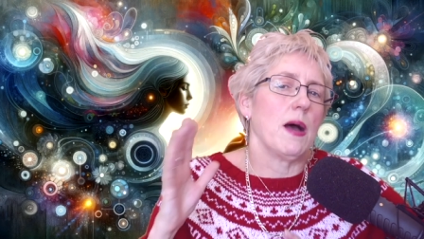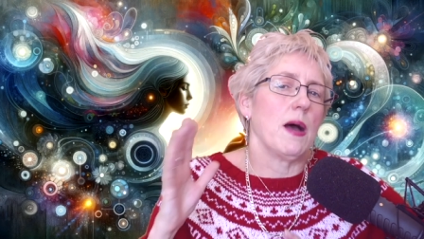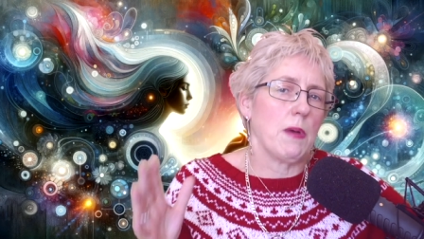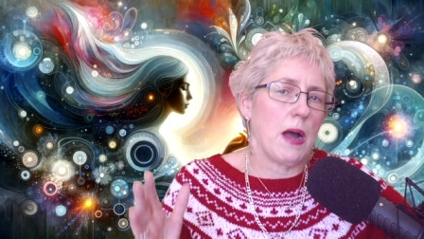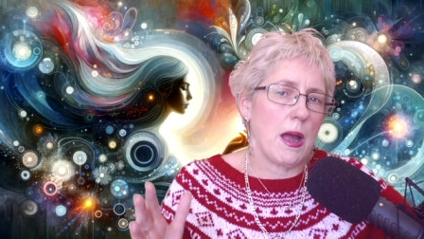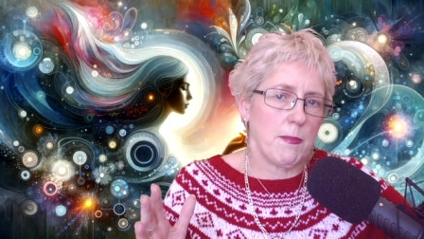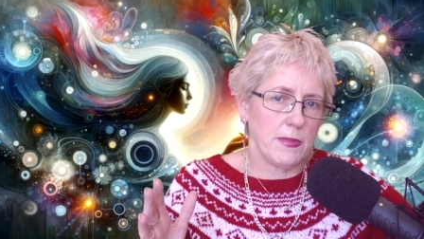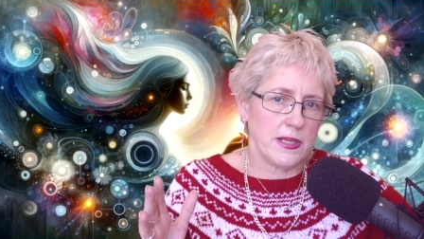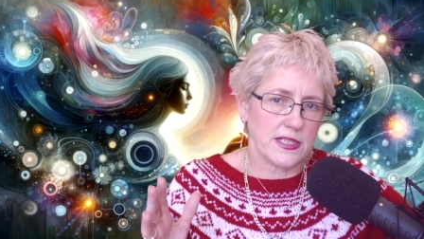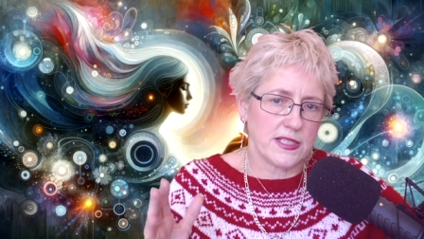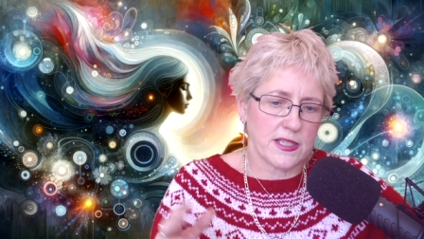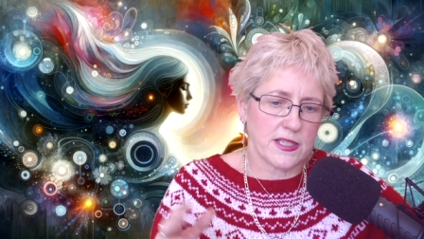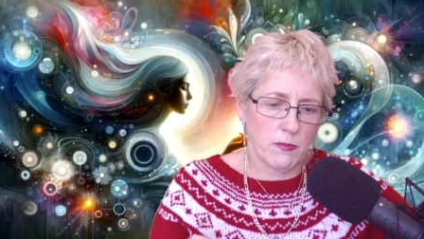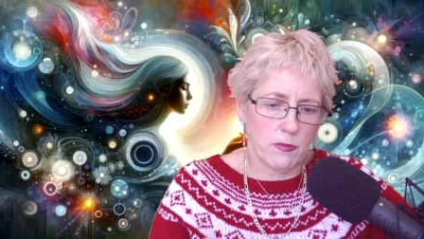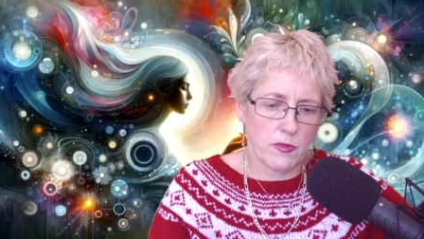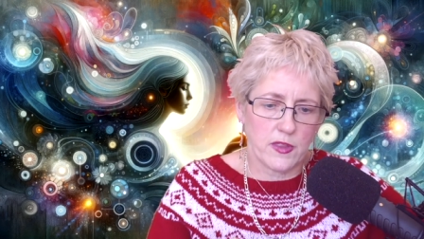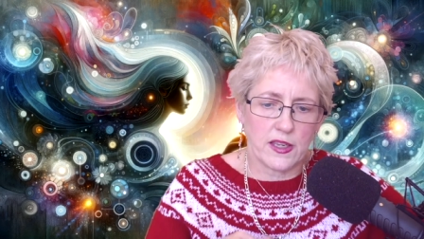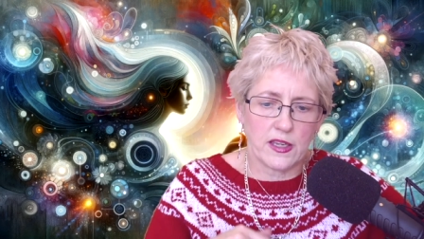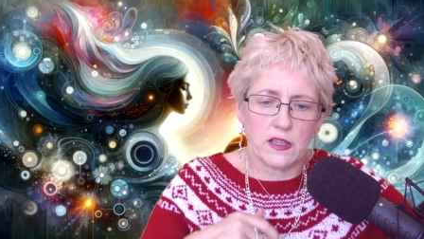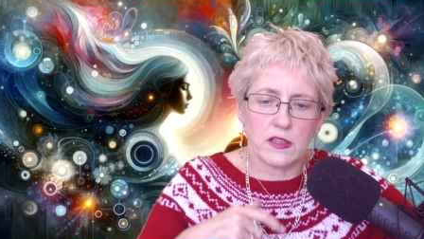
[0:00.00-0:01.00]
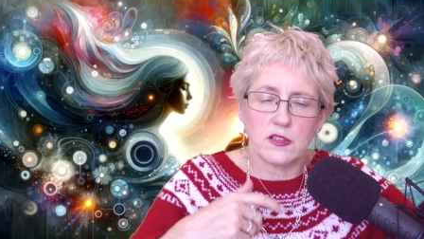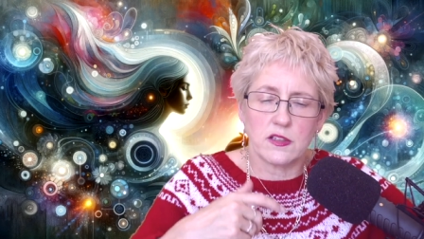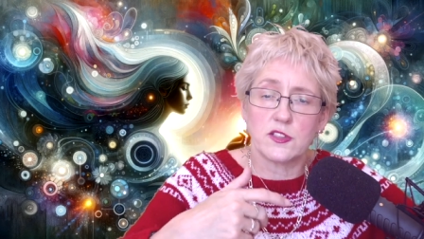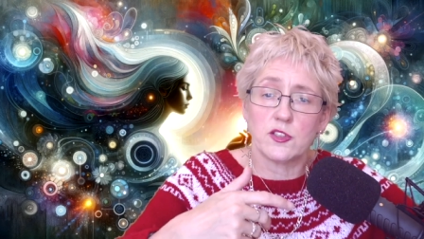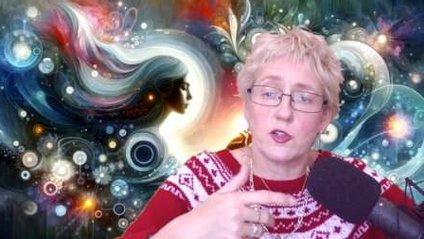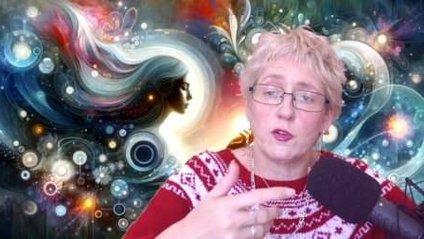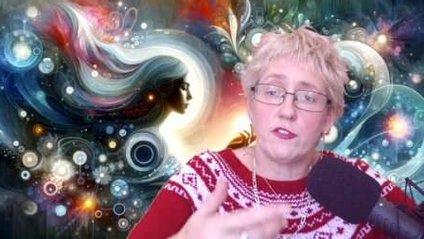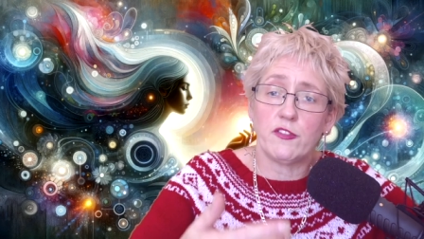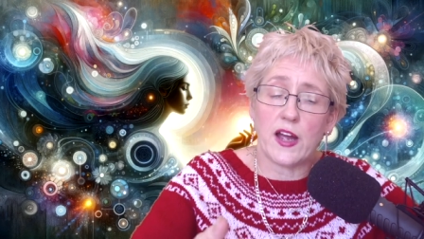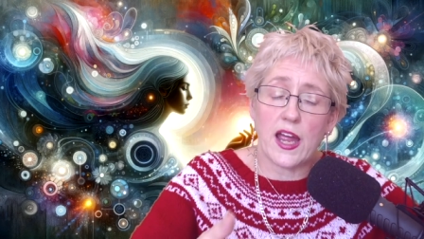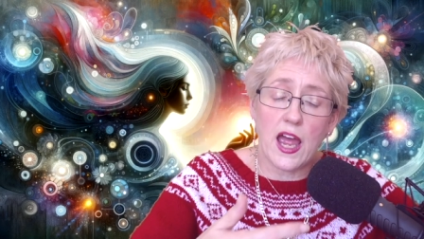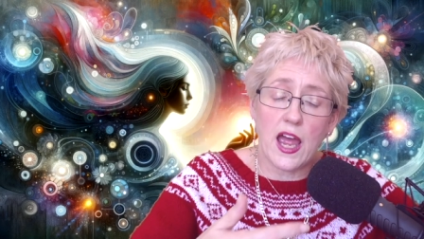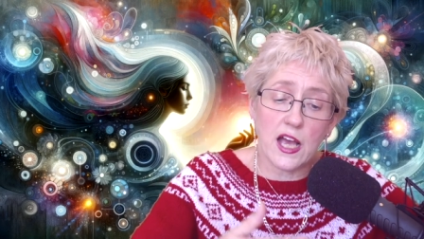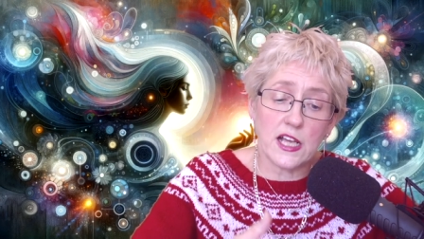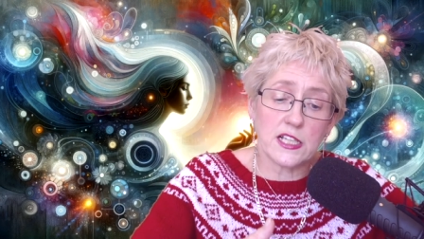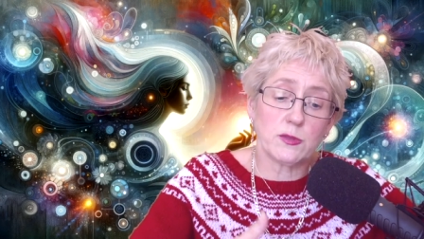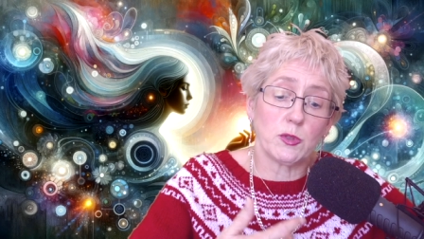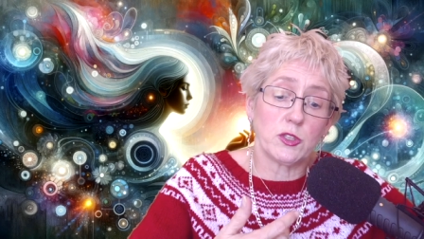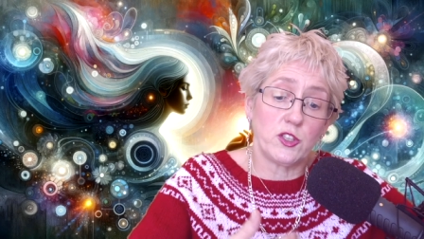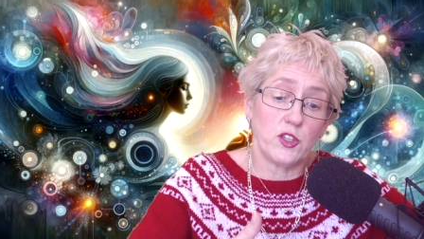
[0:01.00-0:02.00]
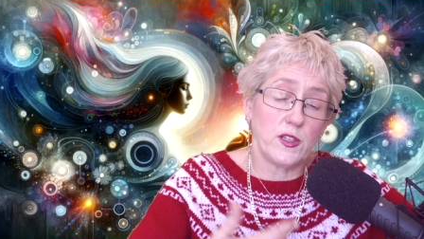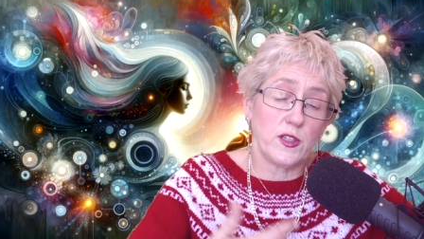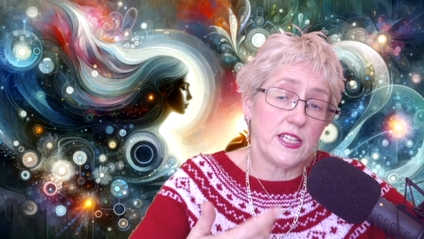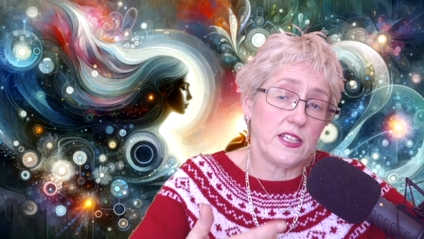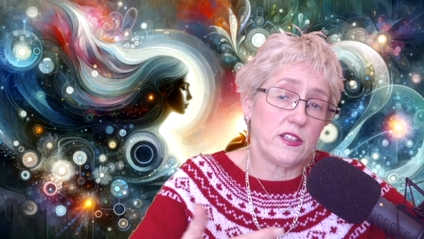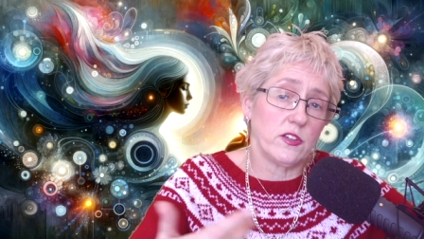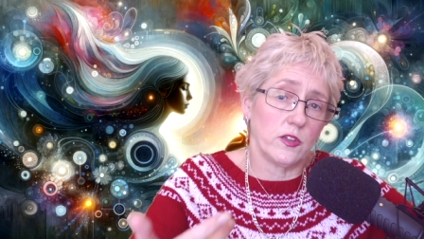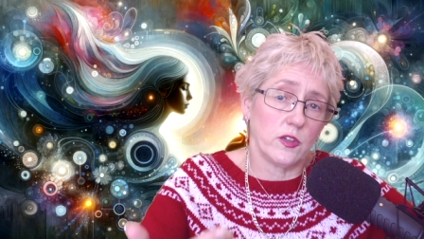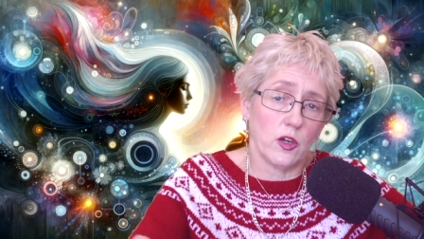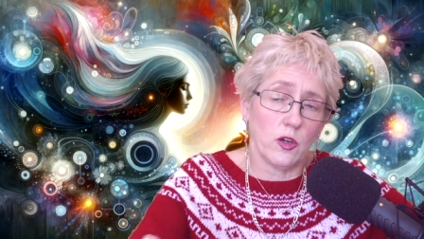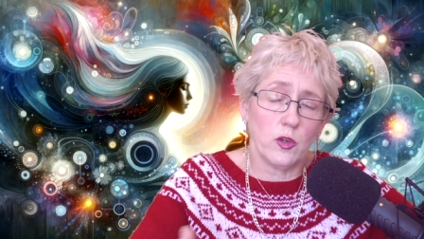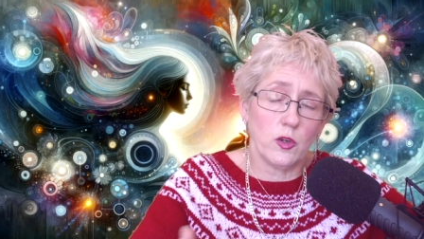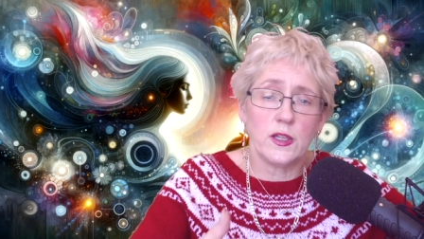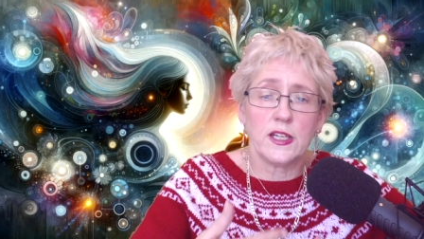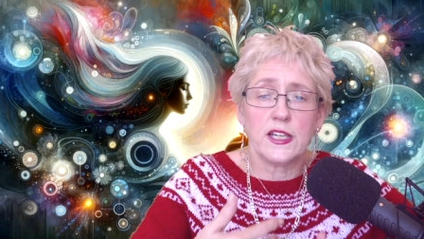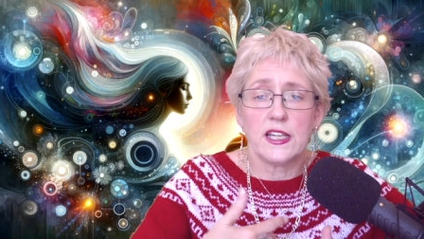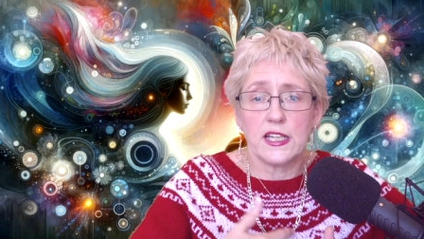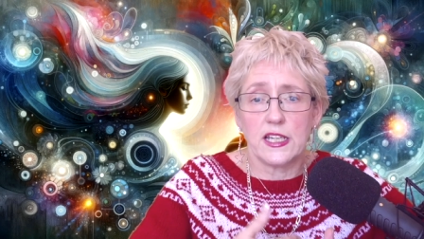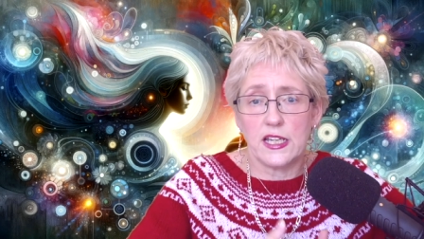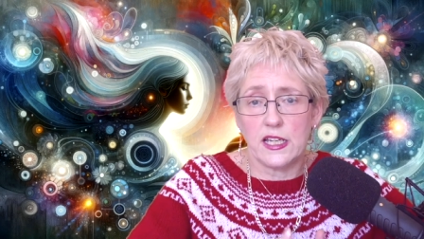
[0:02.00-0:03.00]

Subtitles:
I might miss something. So if I ask, what do you need to know?